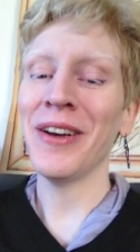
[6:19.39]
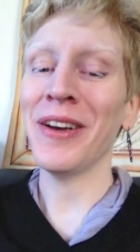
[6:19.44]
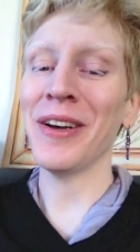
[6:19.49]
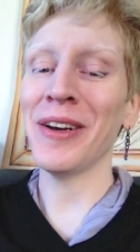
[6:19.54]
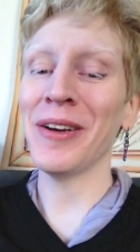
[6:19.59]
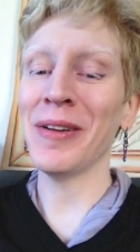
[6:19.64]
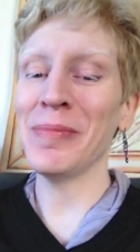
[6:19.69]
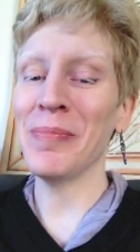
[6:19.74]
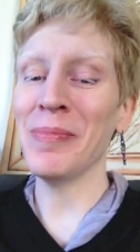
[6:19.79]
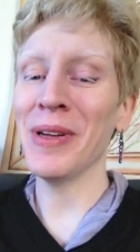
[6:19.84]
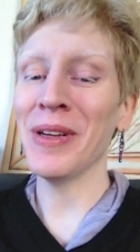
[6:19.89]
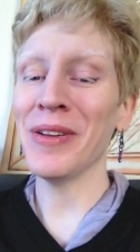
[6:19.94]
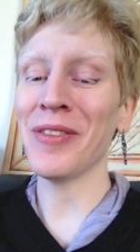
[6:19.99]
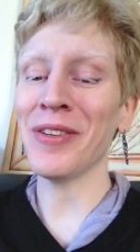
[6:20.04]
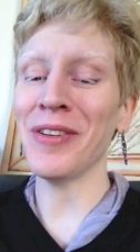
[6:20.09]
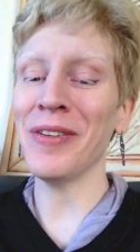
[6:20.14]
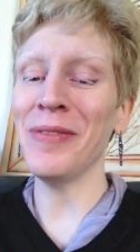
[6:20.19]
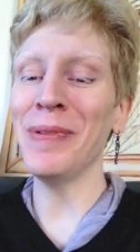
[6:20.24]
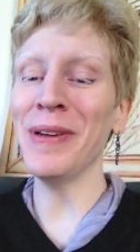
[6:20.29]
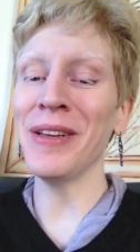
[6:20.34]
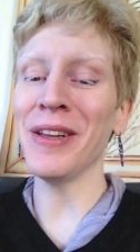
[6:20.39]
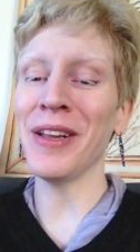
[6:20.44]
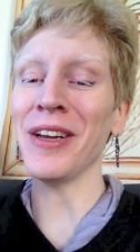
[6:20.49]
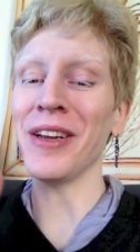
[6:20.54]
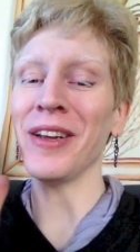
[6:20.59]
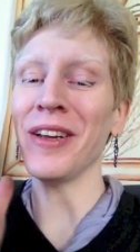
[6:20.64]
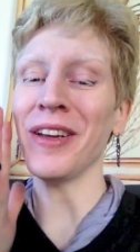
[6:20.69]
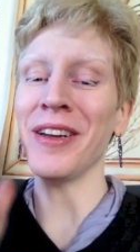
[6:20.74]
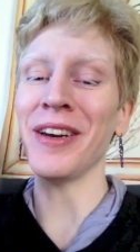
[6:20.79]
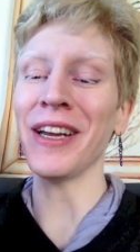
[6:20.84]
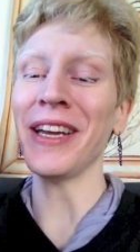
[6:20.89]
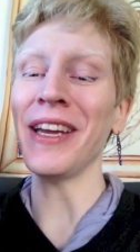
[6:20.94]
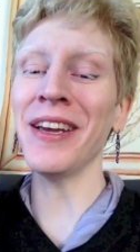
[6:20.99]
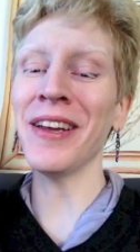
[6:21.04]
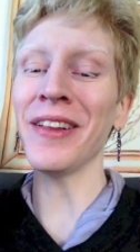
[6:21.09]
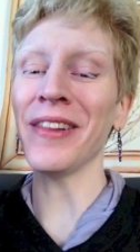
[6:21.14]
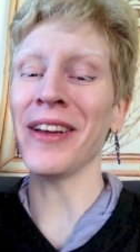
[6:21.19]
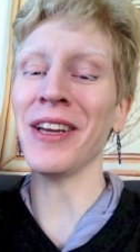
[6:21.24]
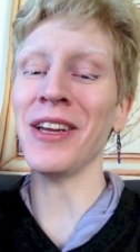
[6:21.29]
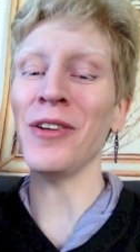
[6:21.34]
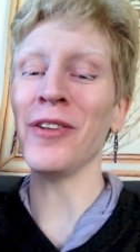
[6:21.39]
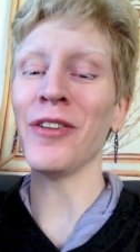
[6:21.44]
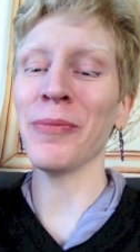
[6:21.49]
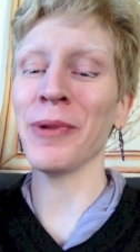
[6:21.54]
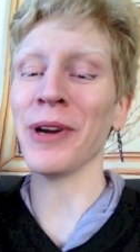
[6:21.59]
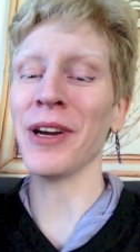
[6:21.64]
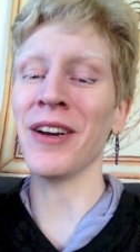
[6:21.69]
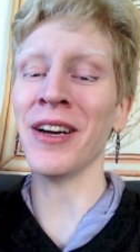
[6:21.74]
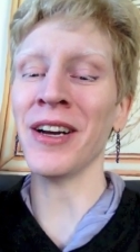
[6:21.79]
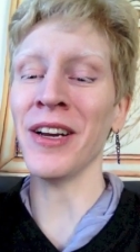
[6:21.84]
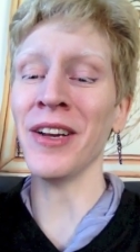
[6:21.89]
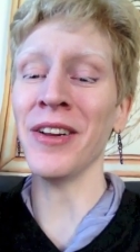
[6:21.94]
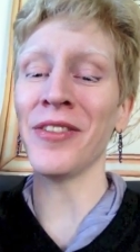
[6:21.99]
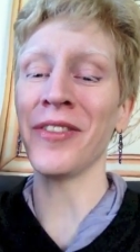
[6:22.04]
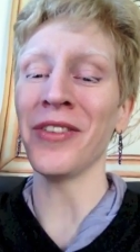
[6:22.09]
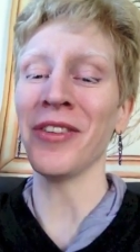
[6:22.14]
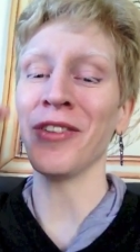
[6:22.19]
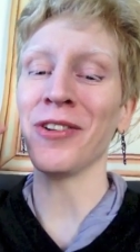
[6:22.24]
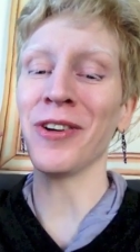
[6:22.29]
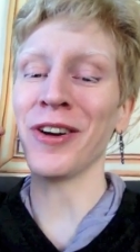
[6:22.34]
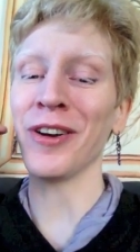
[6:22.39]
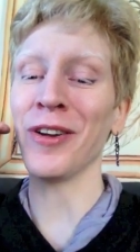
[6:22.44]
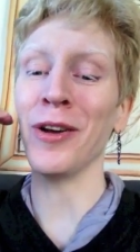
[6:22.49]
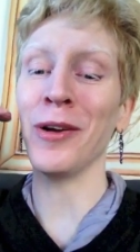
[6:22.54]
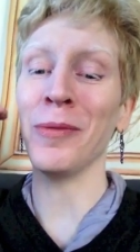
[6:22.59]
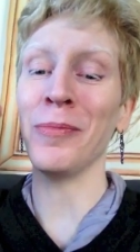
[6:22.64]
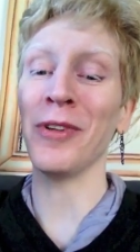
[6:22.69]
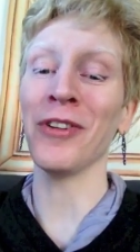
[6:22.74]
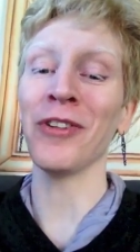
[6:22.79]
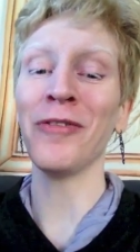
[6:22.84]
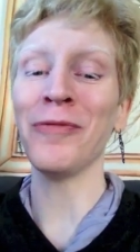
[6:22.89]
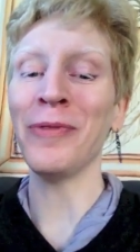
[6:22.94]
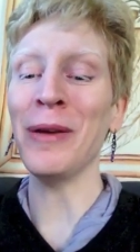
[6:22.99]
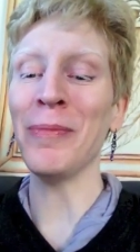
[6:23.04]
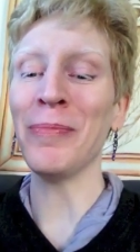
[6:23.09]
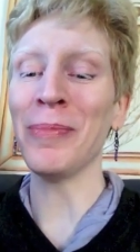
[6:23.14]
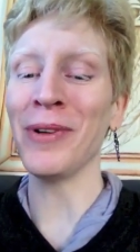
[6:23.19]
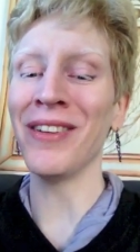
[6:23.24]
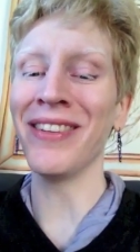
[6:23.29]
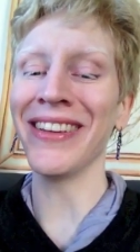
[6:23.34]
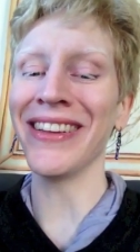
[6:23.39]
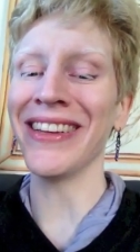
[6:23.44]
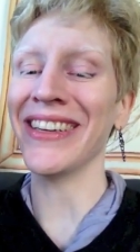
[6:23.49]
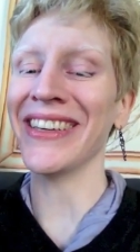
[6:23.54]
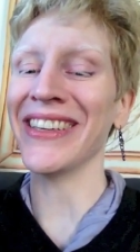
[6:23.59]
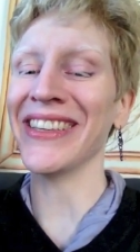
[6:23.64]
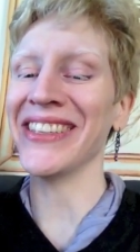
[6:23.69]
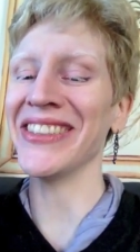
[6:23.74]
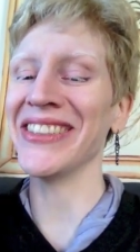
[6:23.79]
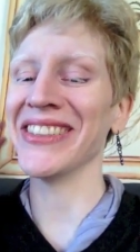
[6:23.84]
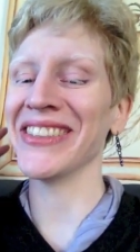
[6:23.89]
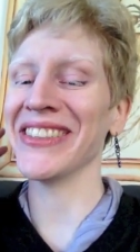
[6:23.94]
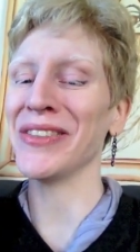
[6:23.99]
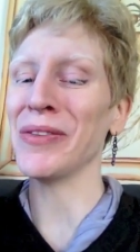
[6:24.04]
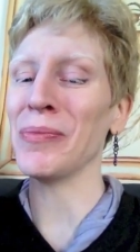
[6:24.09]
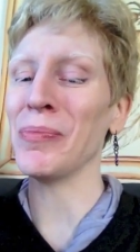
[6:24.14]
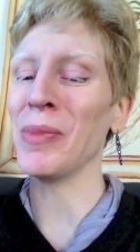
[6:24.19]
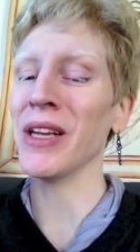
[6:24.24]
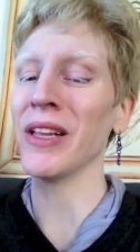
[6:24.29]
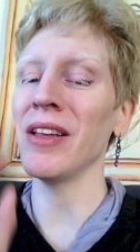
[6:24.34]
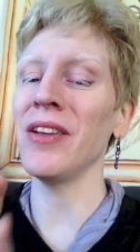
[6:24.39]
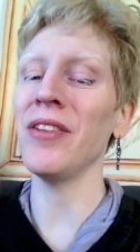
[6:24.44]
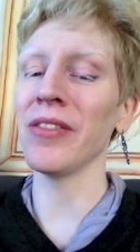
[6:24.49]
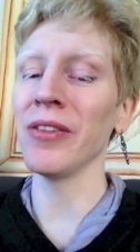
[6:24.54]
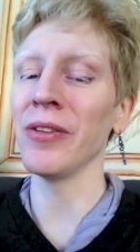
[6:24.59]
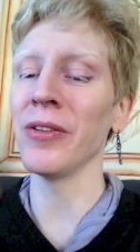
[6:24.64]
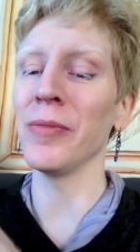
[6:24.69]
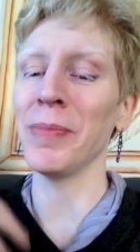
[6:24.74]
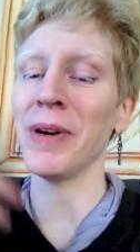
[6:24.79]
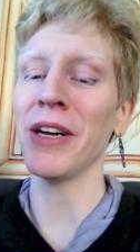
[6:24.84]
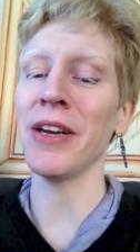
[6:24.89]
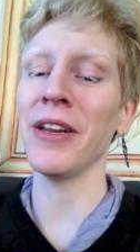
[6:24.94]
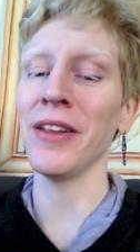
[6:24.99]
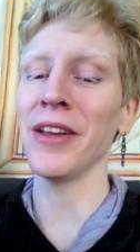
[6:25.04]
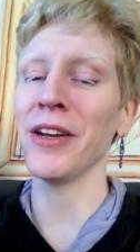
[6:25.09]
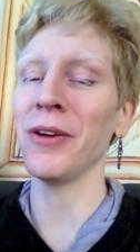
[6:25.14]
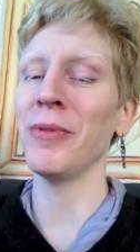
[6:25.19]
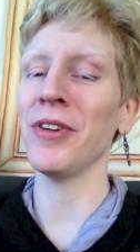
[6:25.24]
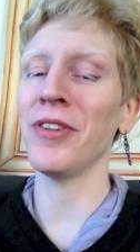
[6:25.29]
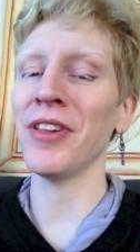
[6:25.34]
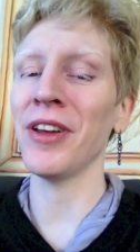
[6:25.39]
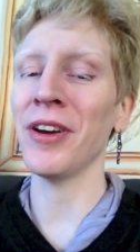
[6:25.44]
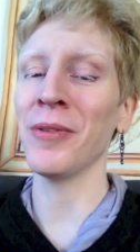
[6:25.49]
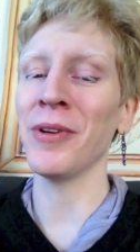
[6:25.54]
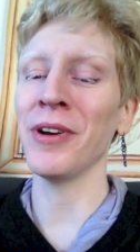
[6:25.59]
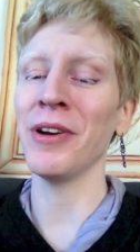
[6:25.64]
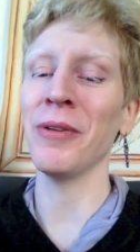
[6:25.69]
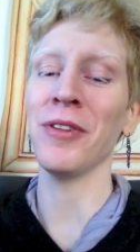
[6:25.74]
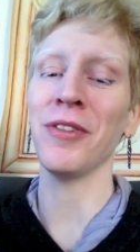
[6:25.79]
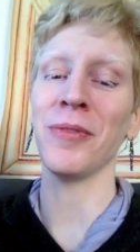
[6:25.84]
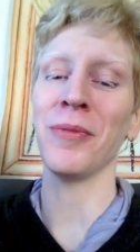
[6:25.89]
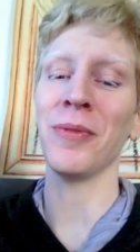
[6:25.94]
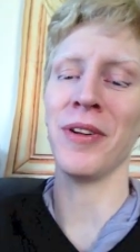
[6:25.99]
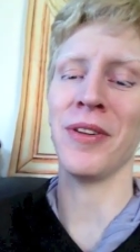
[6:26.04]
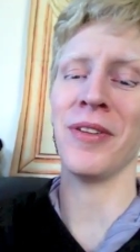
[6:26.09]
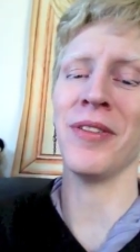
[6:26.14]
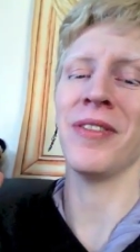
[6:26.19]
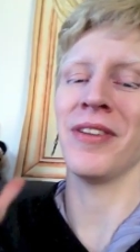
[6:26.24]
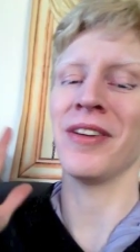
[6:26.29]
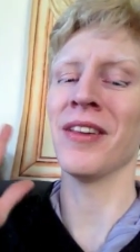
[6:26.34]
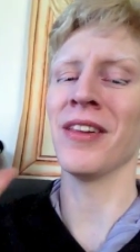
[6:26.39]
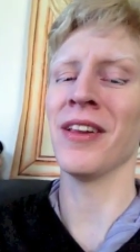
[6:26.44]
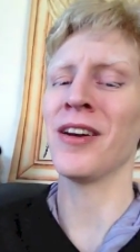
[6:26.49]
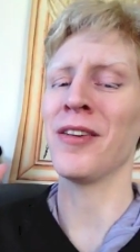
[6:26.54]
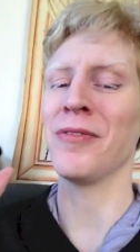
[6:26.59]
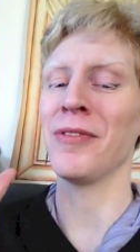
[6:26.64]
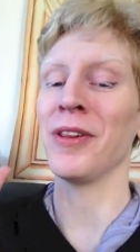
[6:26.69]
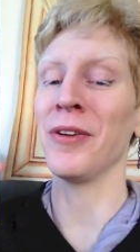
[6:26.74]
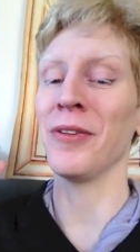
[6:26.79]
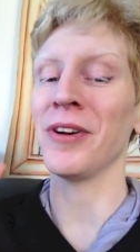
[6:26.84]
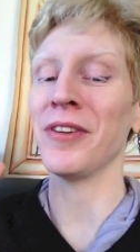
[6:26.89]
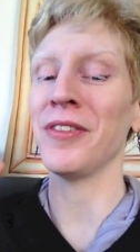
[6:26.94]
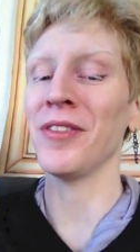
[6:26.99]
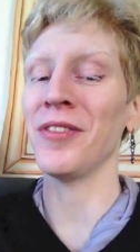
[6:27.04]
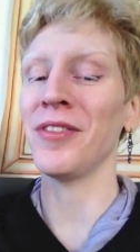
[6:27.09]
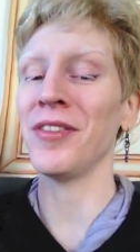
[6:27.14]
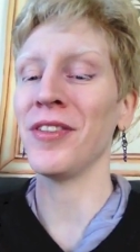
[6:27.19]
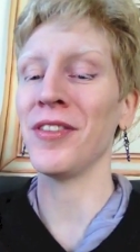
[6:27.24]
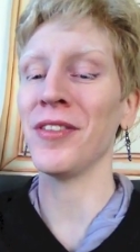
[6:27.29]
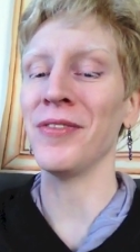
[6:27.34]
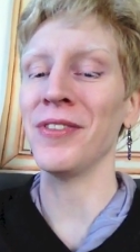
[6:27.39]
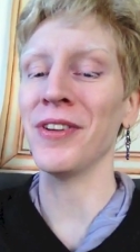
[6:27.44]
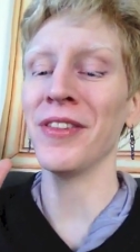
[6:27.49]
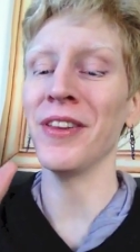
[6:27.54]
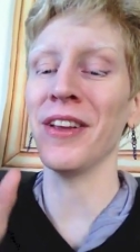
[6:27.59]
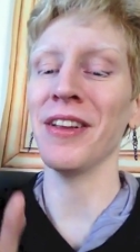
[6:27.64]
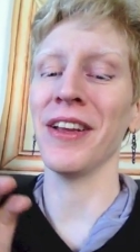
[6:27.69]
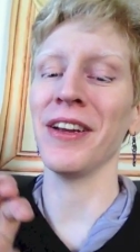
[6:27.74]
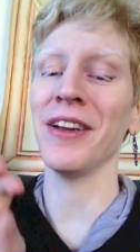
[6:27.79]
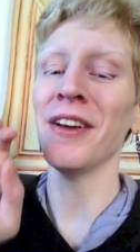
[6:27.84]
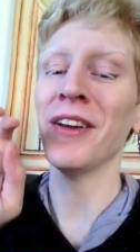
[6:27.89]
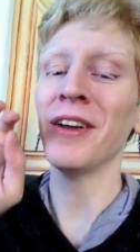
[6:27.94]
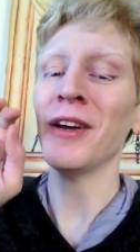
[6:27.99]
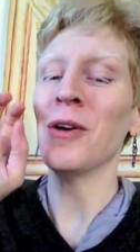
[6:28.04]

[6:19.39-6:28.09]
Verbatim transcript: Um, so I've been like, and I can't like use my eyes to try to observe people and um, at least learn body language that way, which is what a lot of other autistics have done. They like